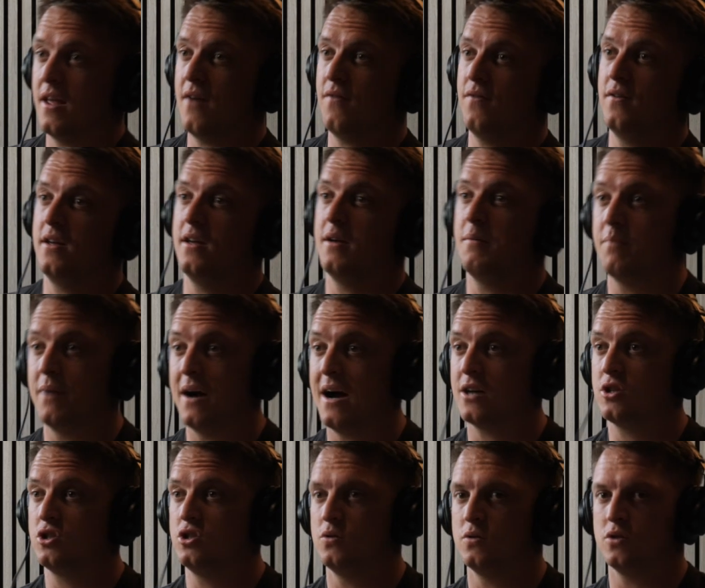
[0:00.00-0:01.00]
It definitely
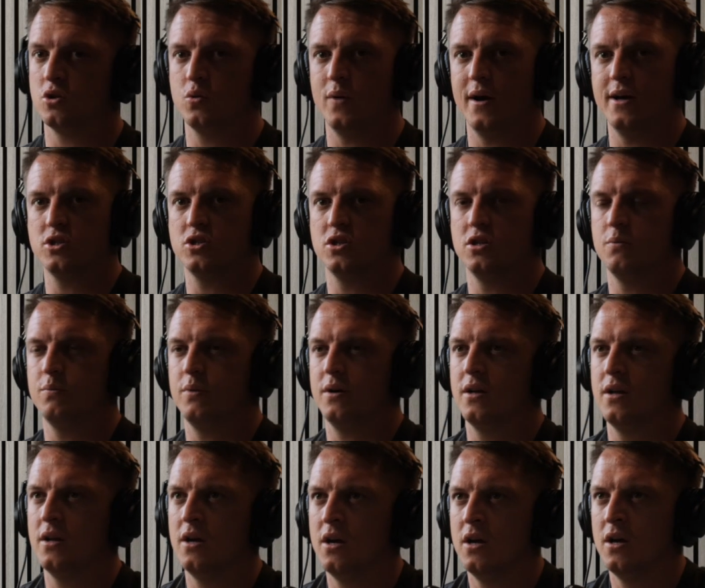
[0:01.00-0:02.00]
impact you and question.
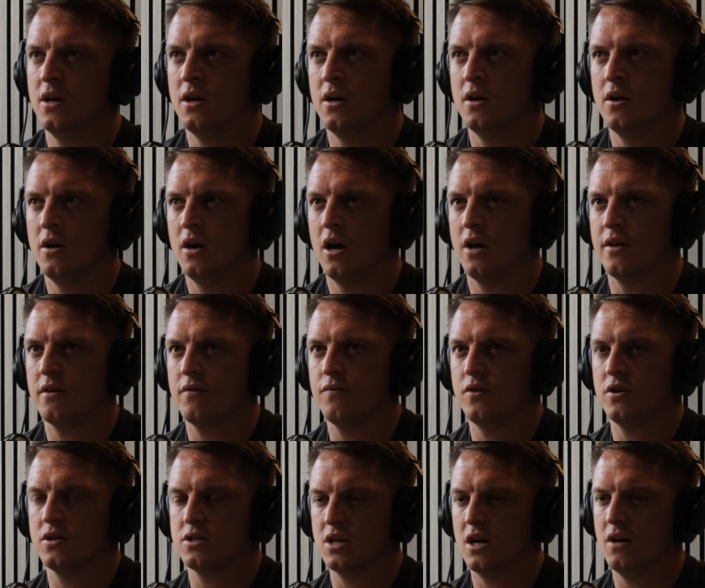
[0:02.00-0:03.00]
But I think for
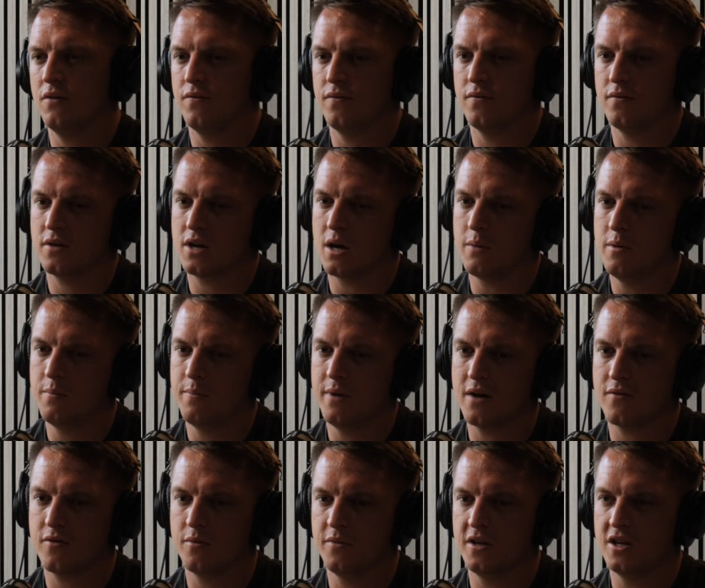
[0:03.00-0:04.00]
yourself, coming
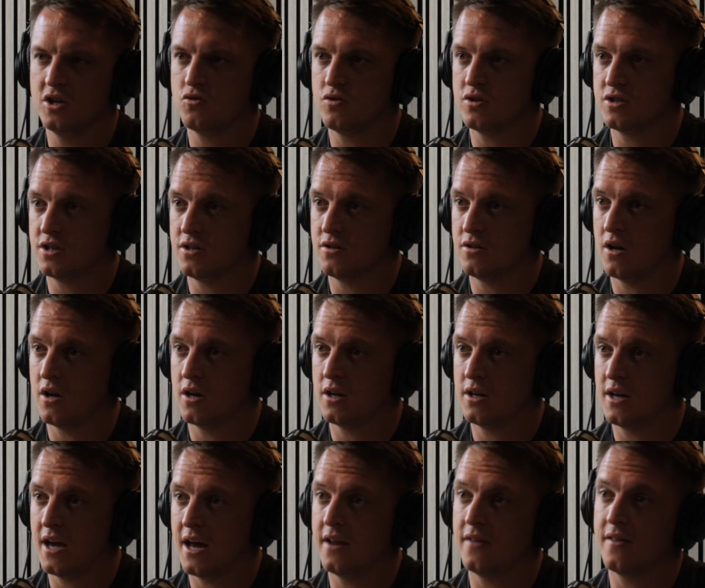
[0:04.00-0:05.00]
back from the injuries and
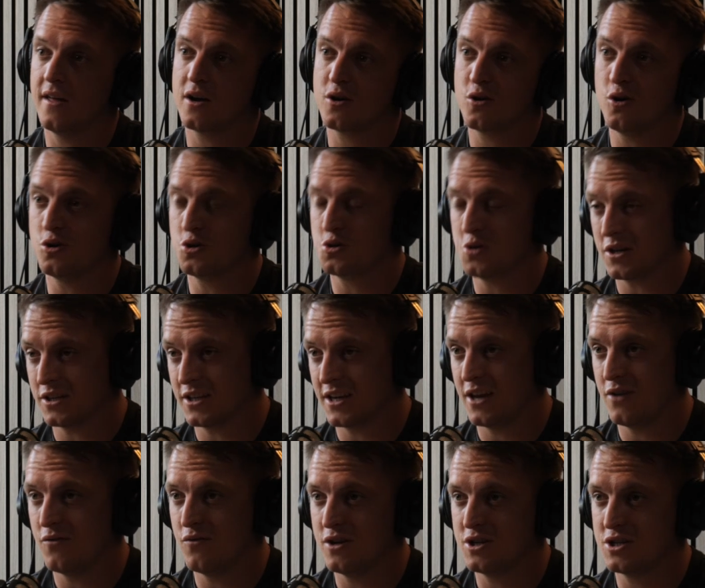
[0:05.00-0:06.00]
getting that contract
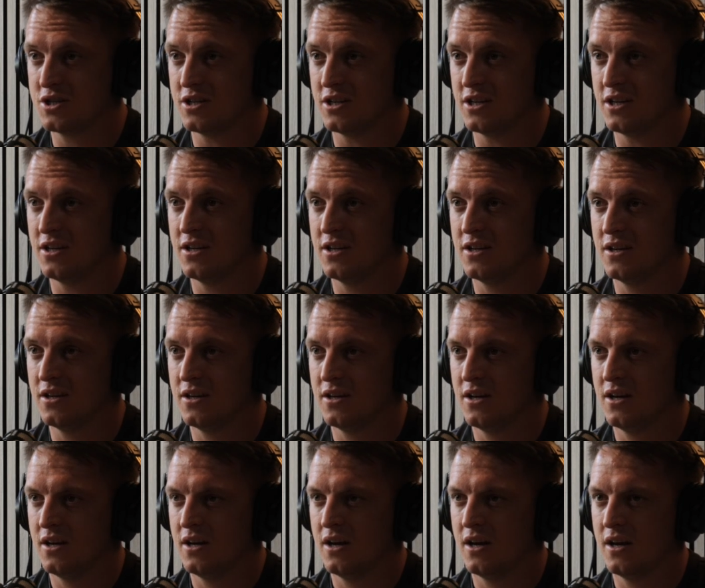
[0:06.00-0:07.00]
again originally,
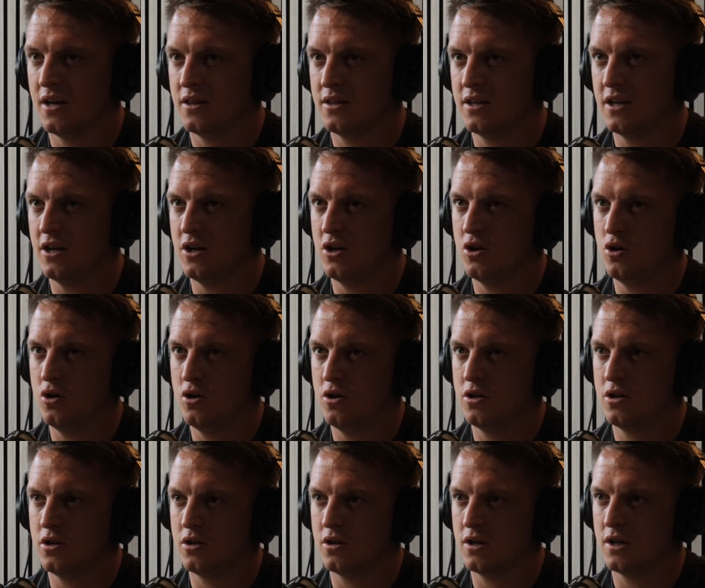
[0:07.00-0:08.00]
did it hurt
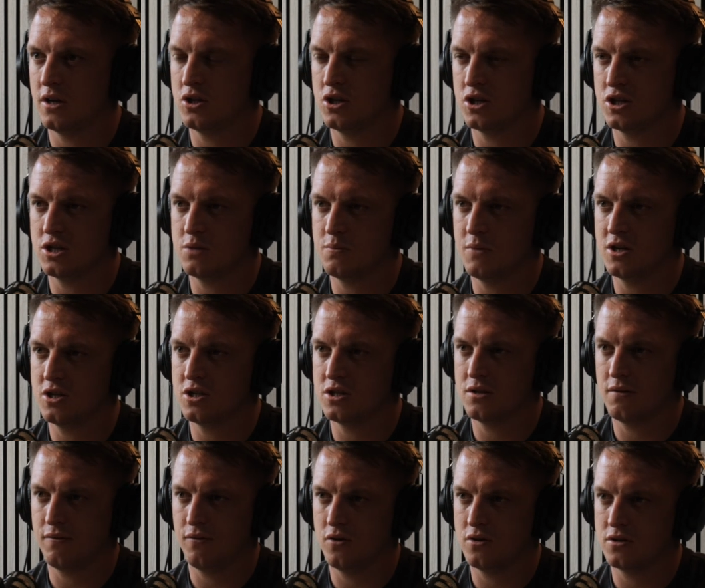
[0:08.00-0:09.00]
just as much as
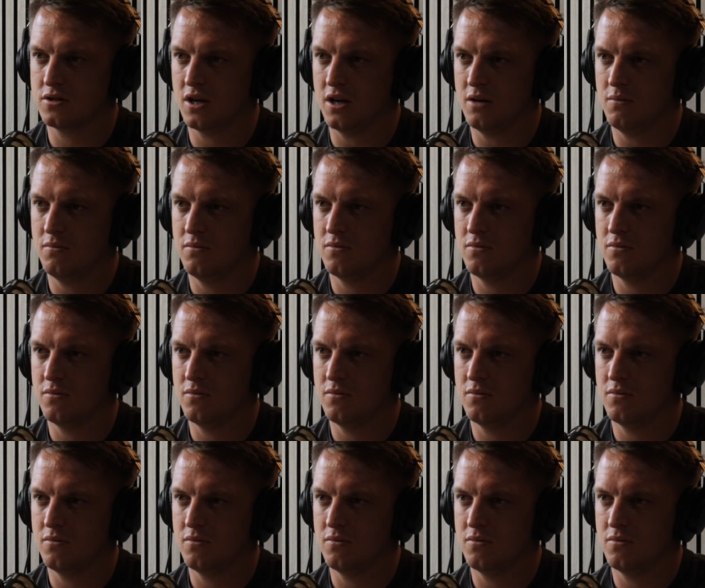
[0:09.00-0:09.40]
the first time?